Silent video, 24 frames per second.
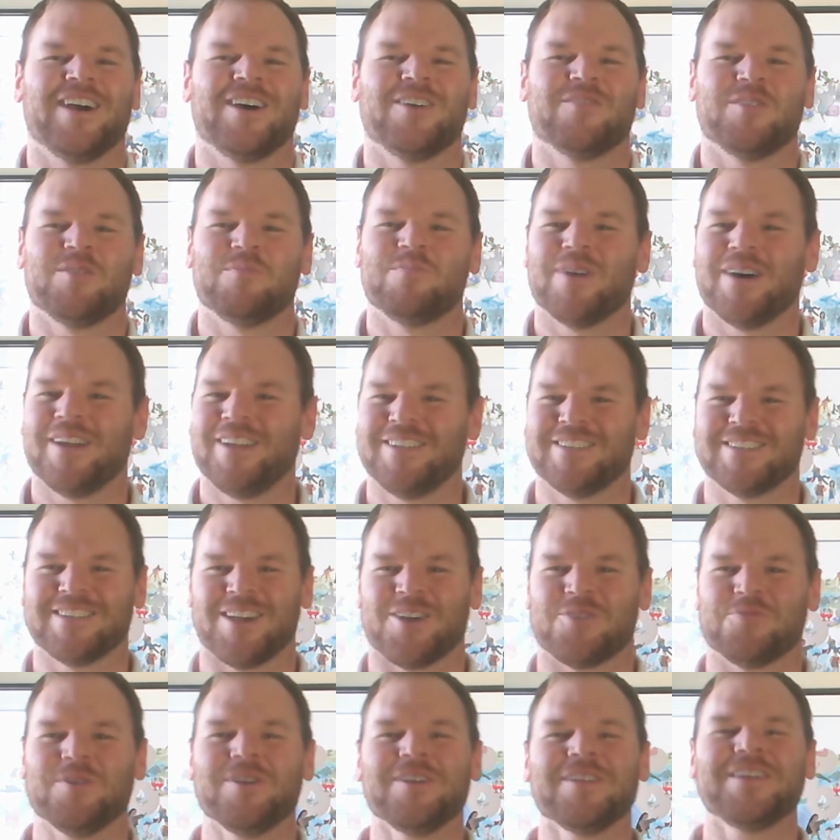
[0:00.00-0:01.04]
my buddy's
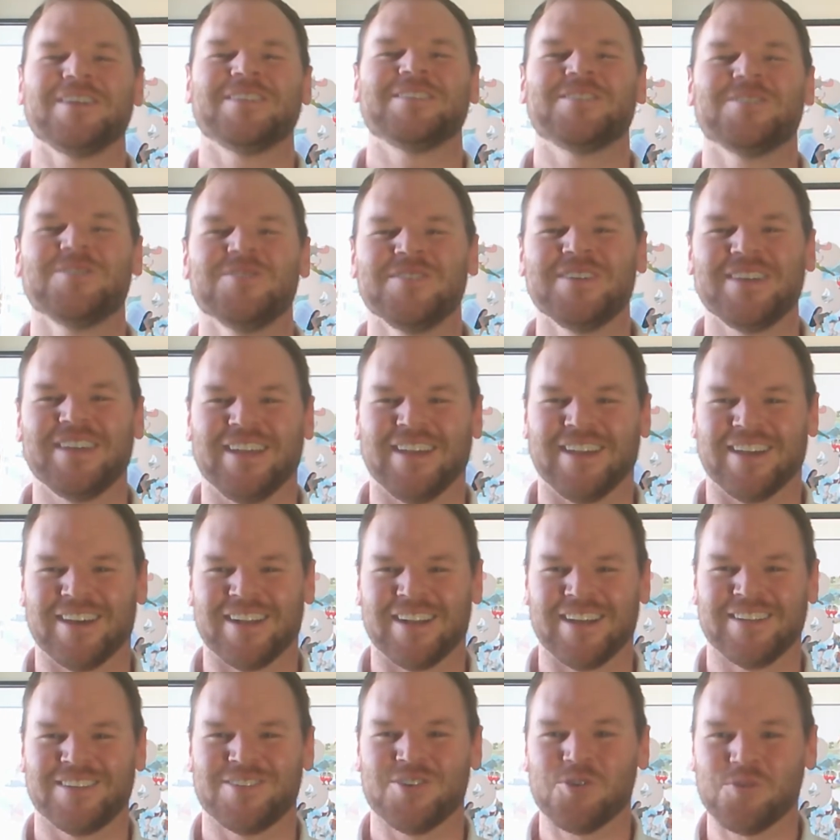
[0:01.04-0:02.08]
like, what are they doing? And
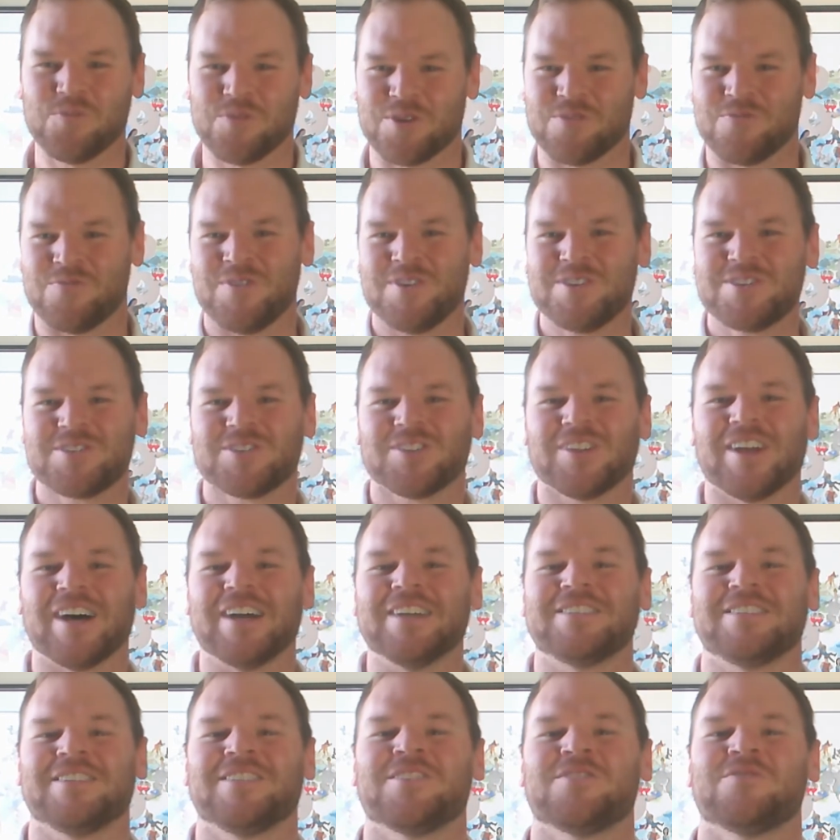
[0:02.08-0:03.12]
I told him they're
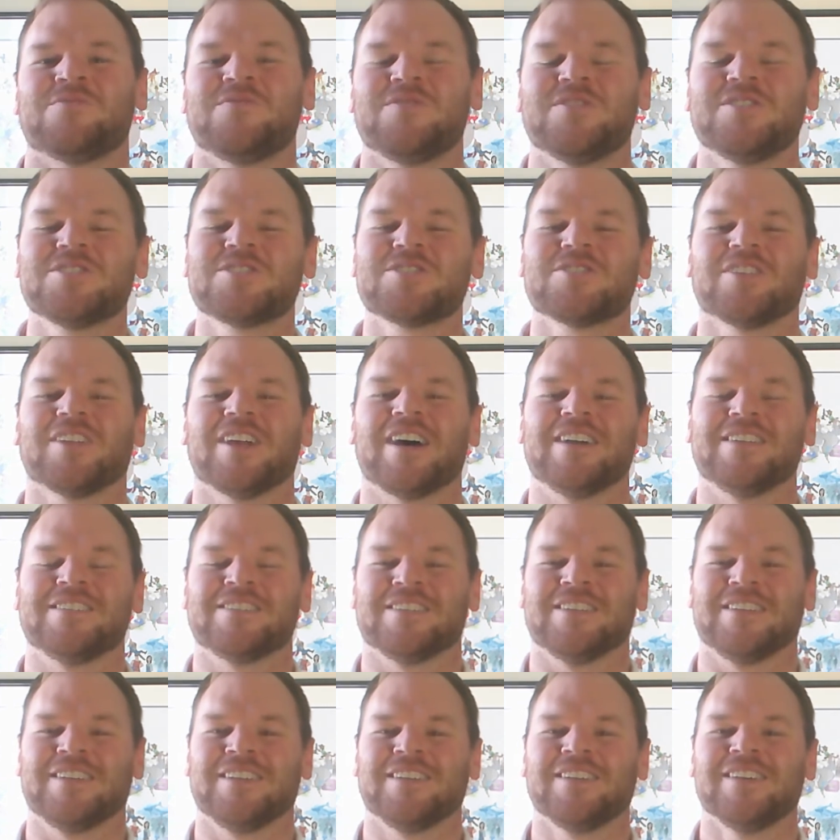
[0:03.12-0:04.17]
visualizing, they're
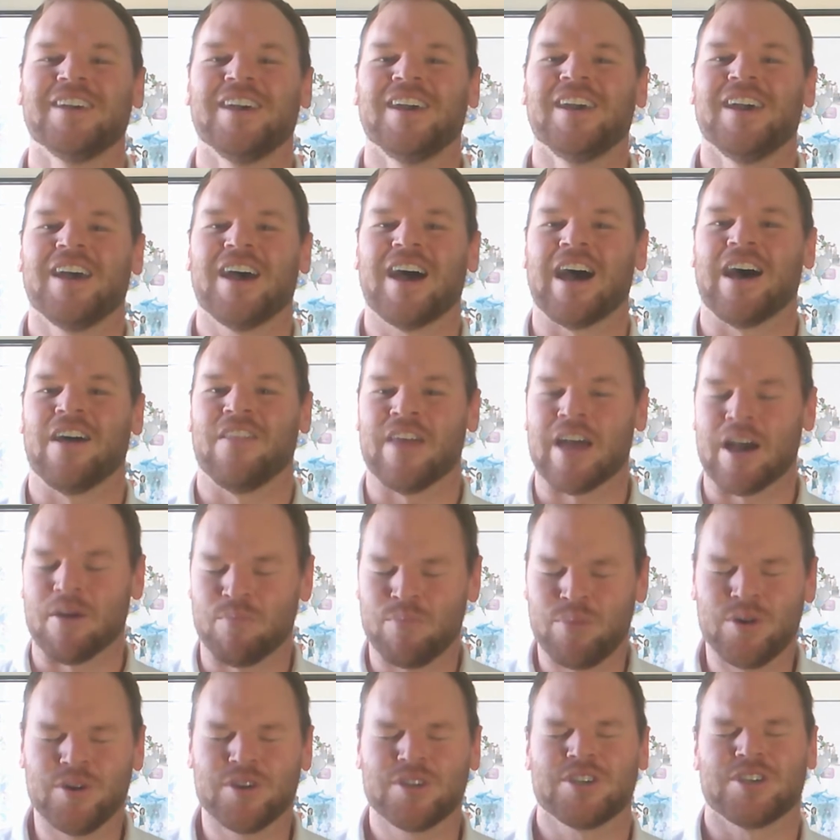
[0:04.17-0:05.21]
visualizing uh, that
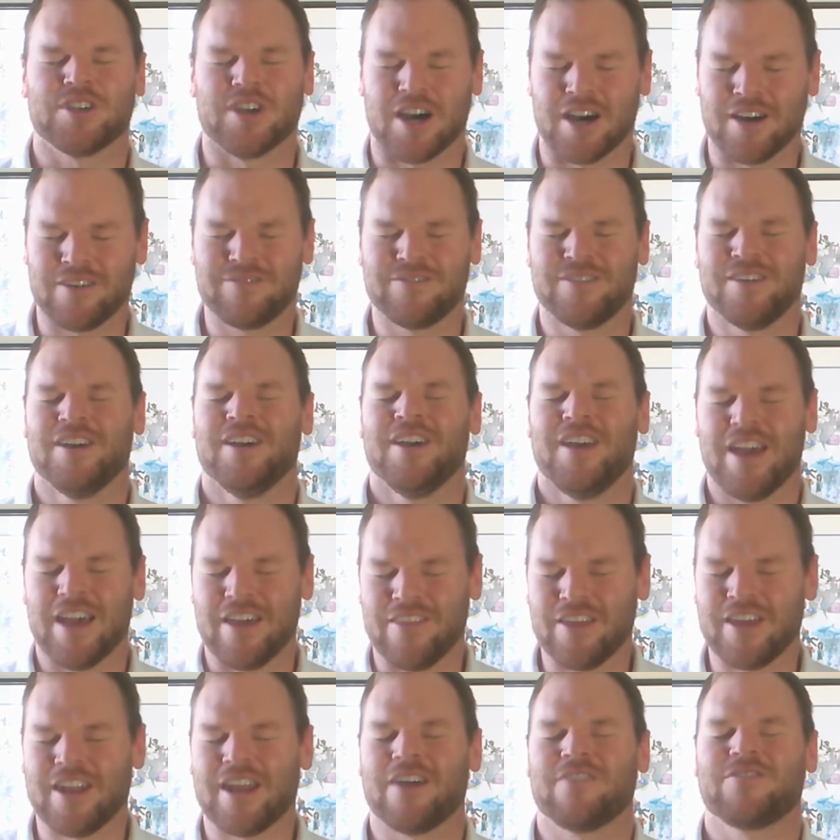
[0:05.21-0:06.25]
push off. And
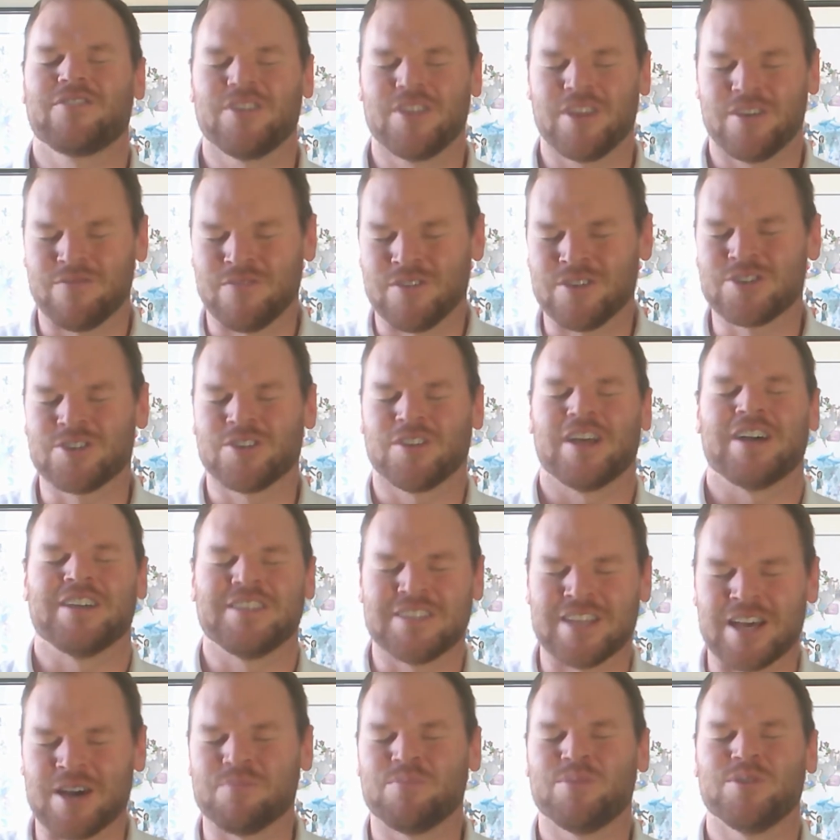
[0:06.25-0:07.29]
then after they visualize
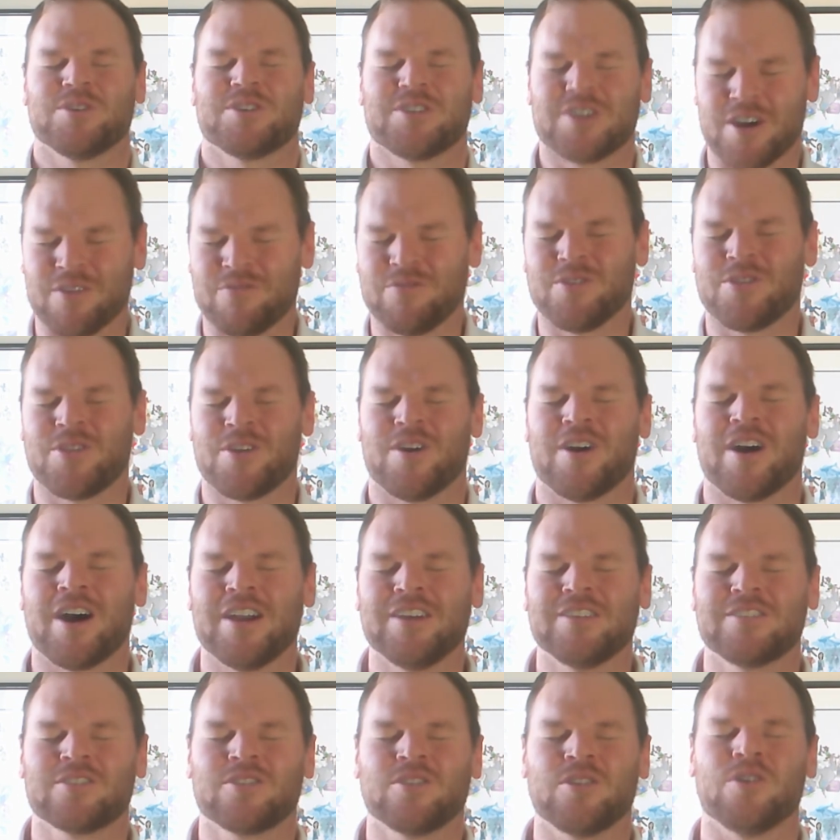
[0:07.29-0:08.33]
that push off with their
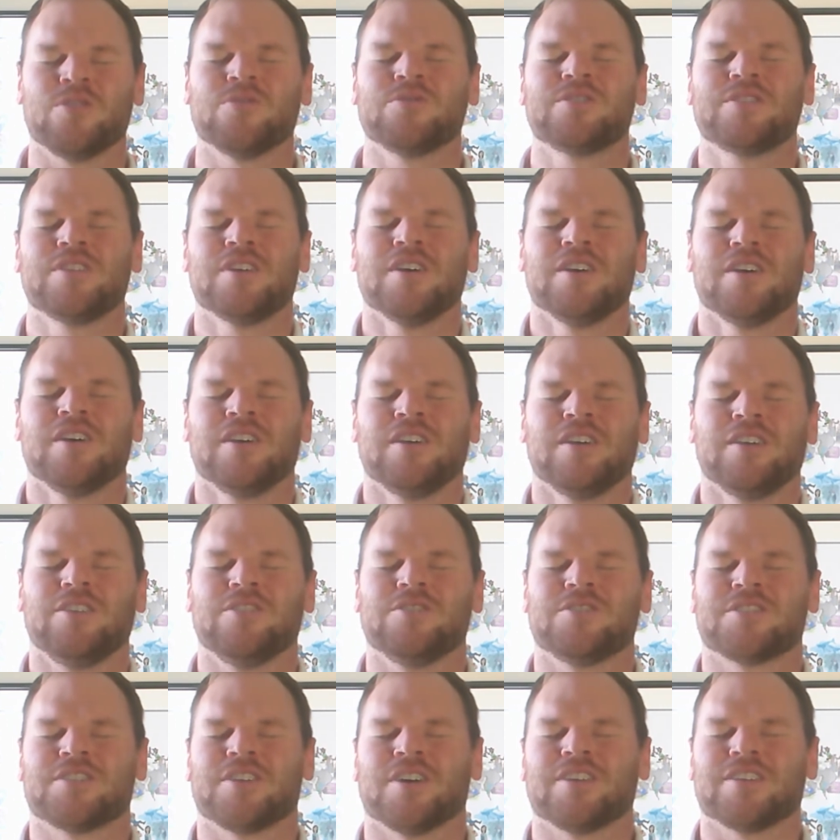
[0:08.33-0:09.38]
eyes closed, you
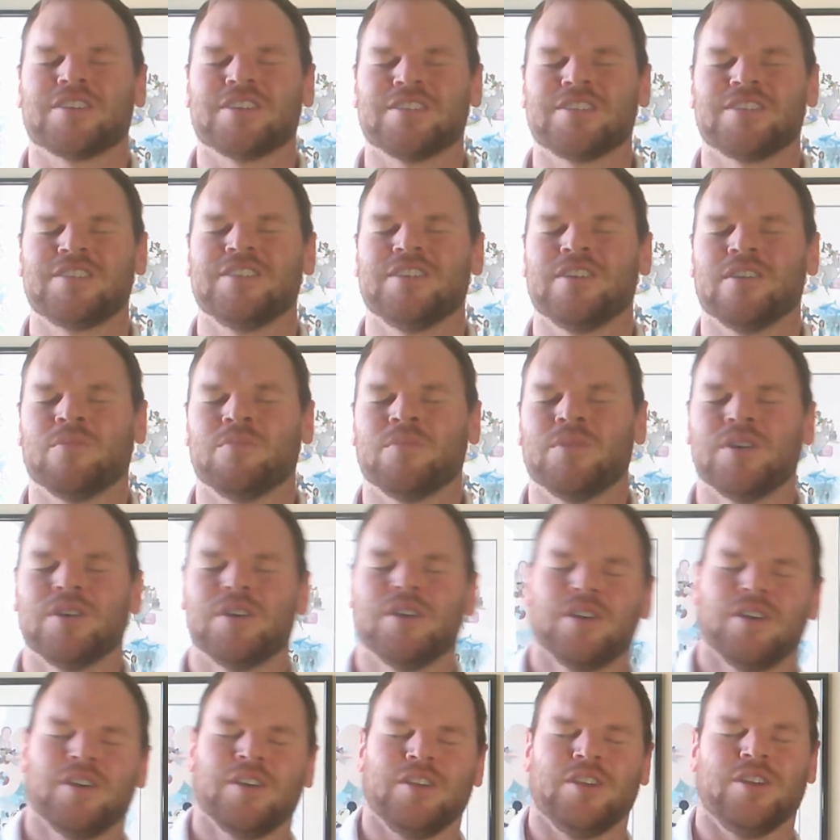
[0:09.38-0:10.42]
start to see them,
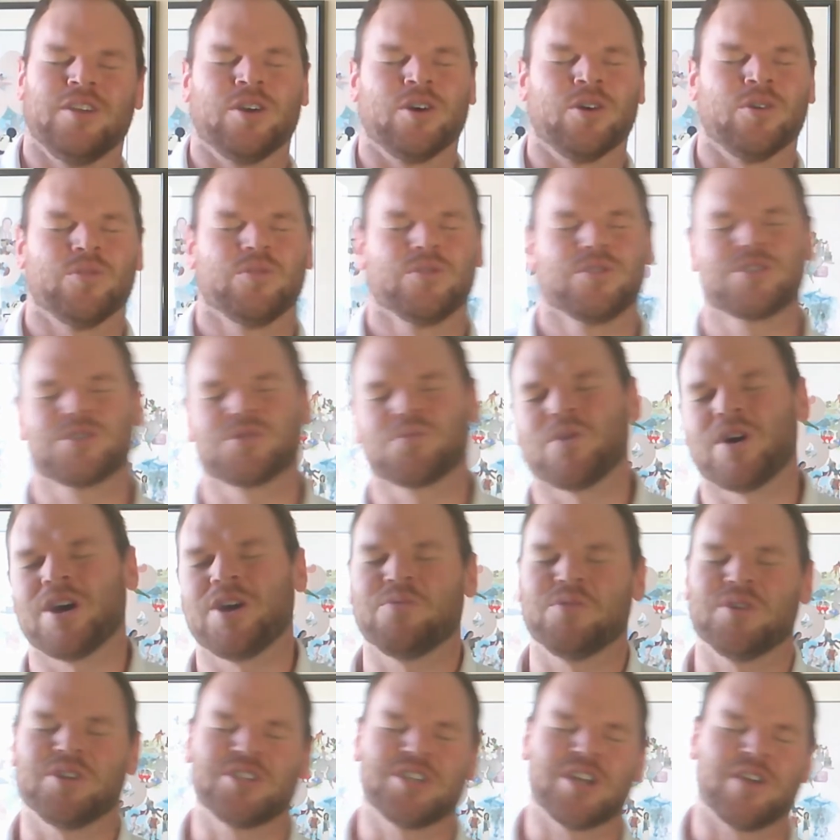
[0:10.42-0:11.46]
you know, sway
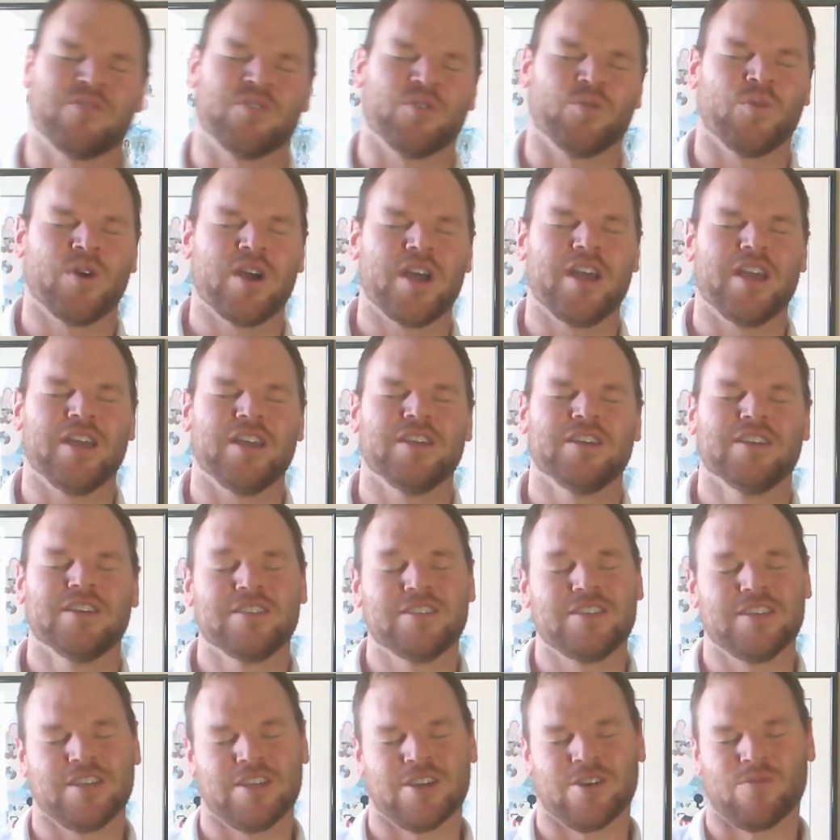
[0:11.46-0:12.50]
whichever way
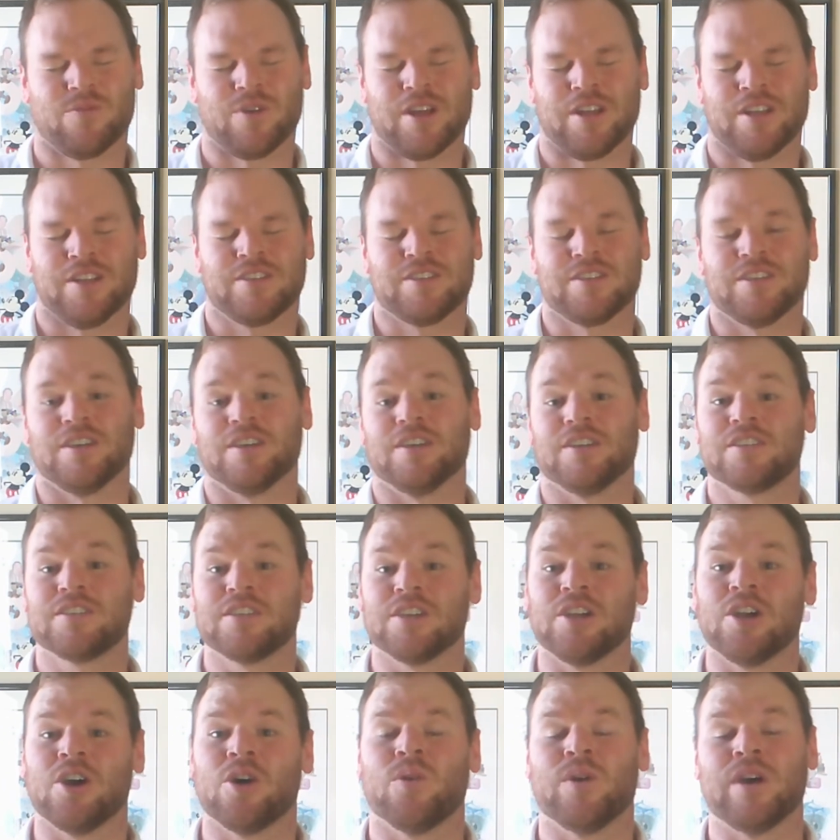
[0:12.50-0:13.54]
to get ready to, to
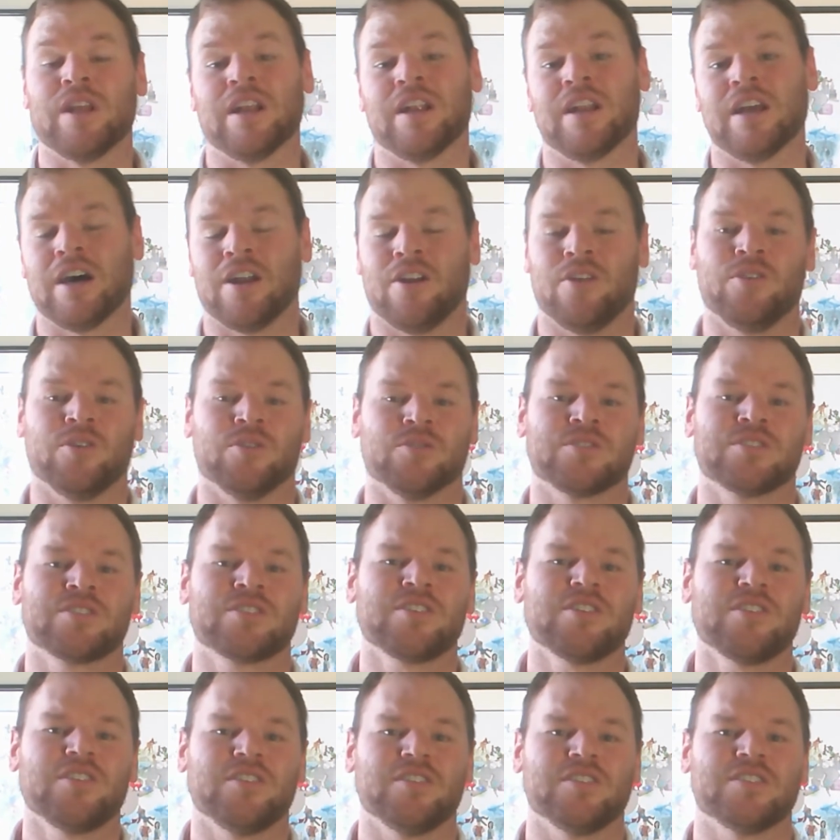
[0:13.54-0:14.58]
go in and out of those
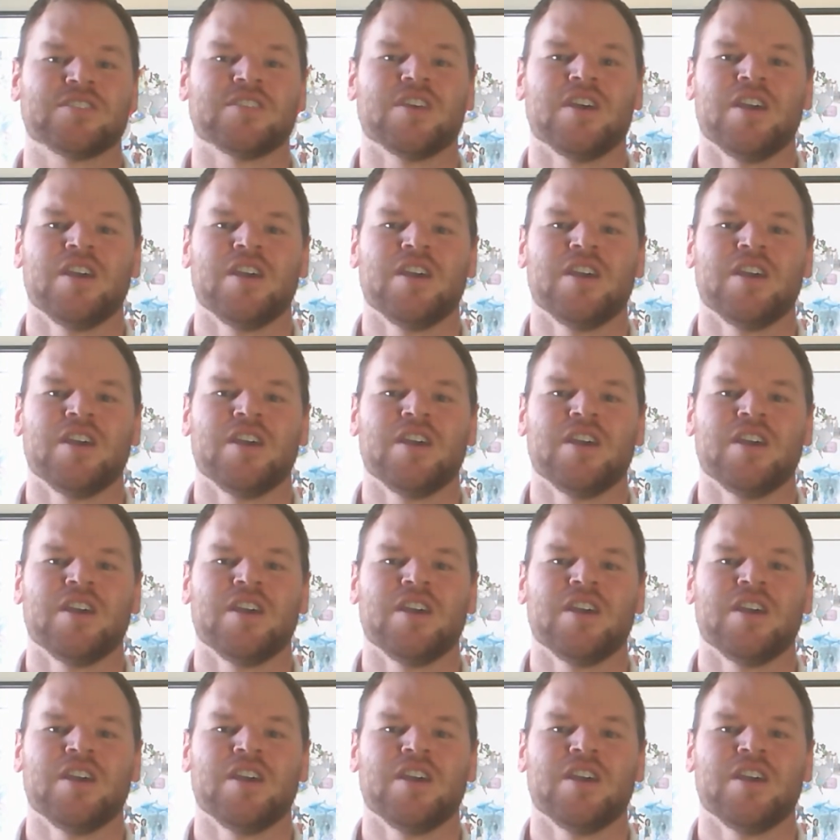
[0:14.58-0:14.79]
turns.